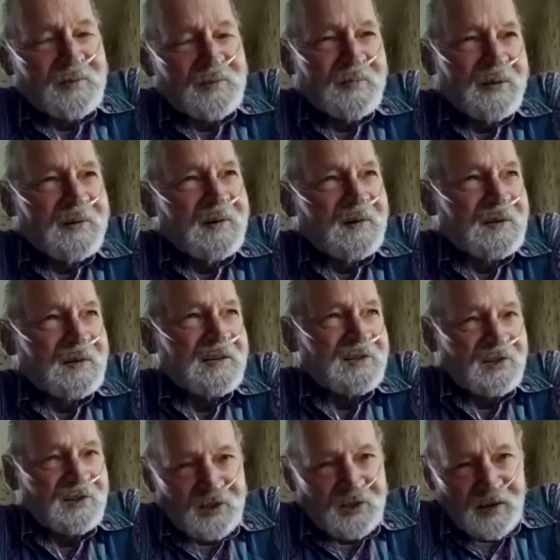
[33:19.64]
because as
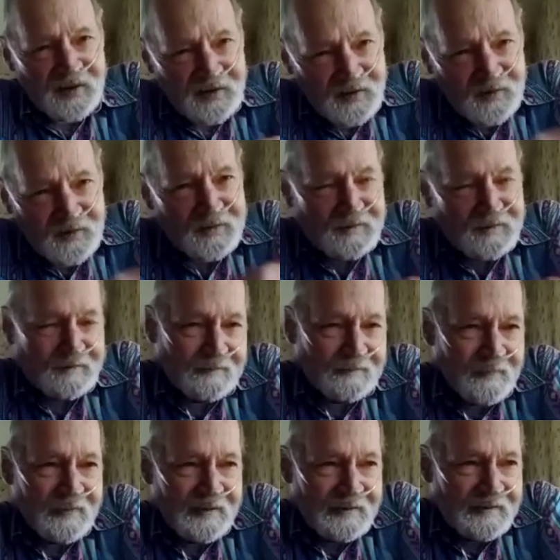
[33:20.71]
a child,
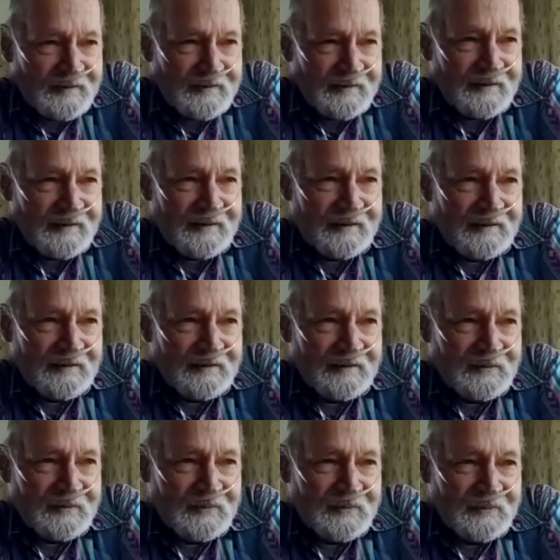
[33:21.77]
and
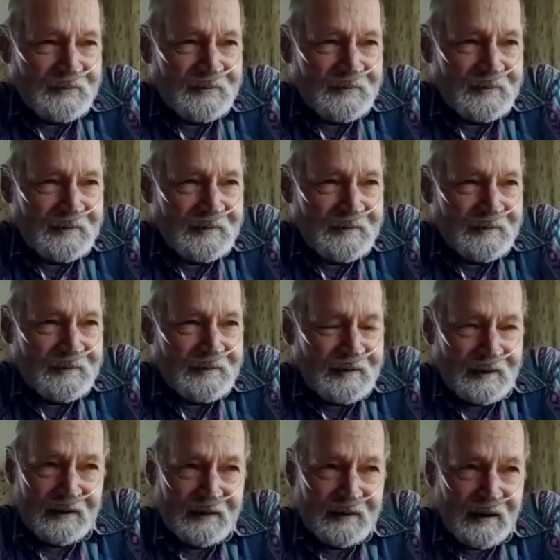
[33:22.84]

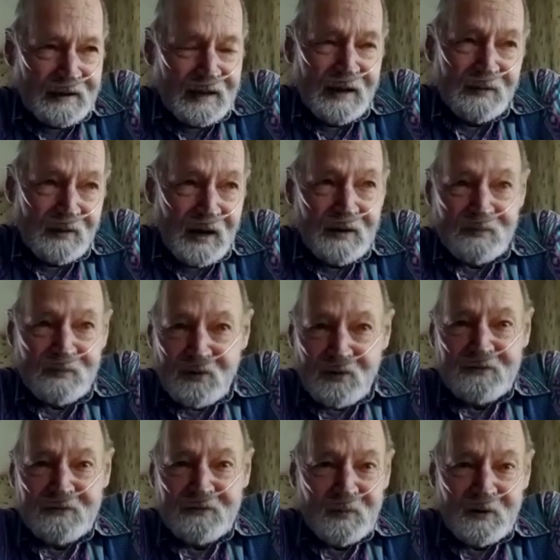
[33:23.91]
it moved
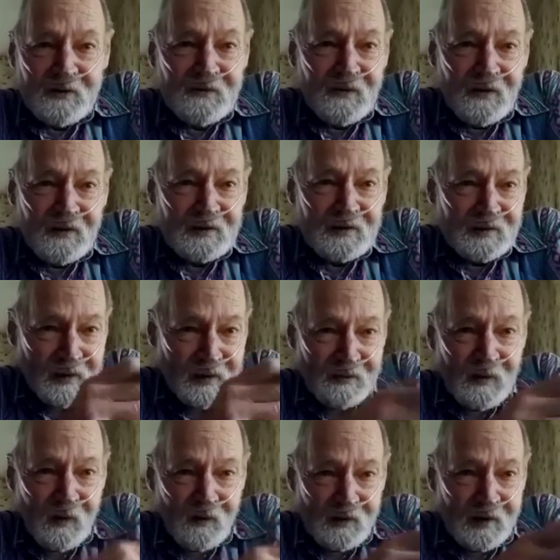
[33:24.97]
from Duvall to
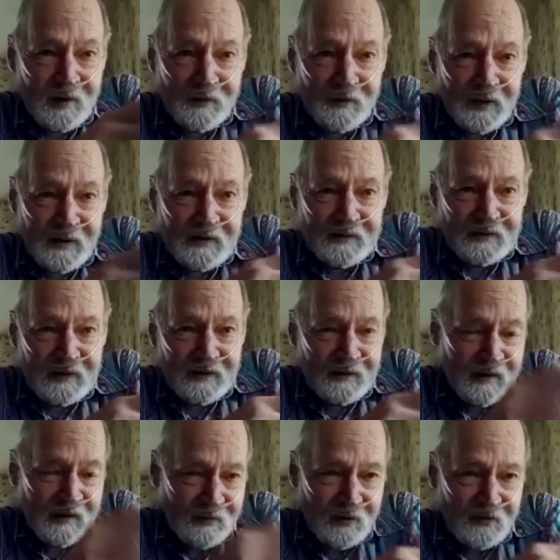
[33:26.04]
Monroe, combined
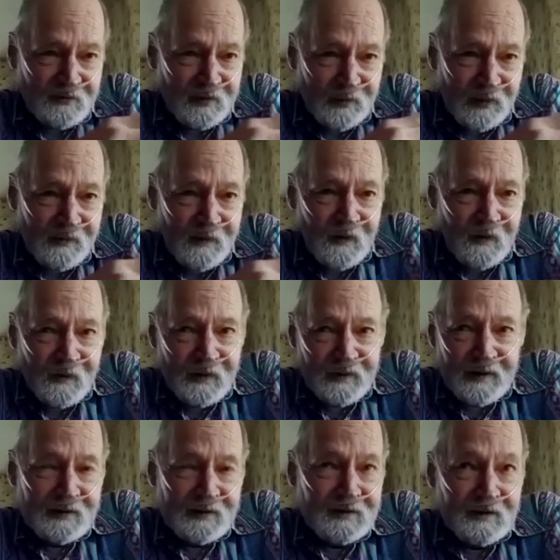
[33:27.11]
and moved to Monroe in
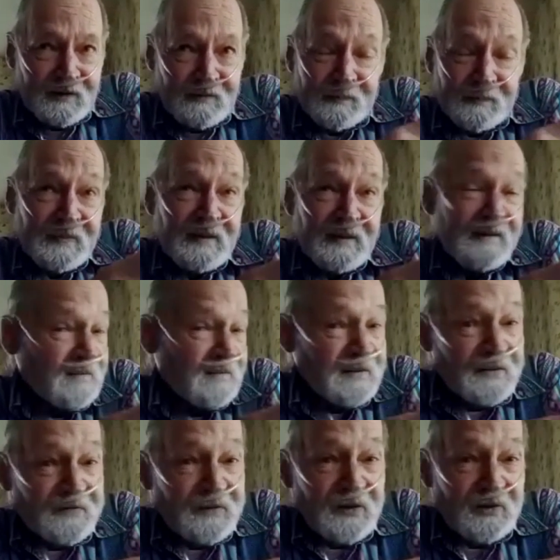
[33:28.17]

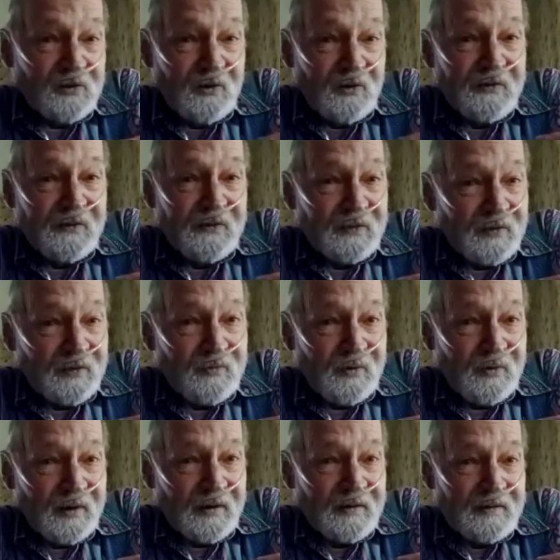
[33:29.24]
1952 or
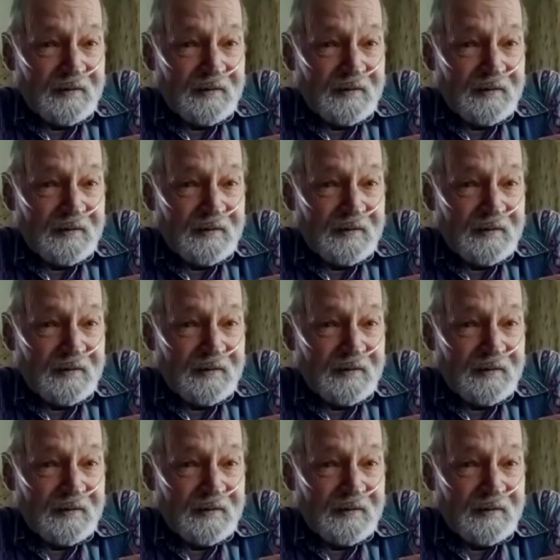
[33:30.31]
53.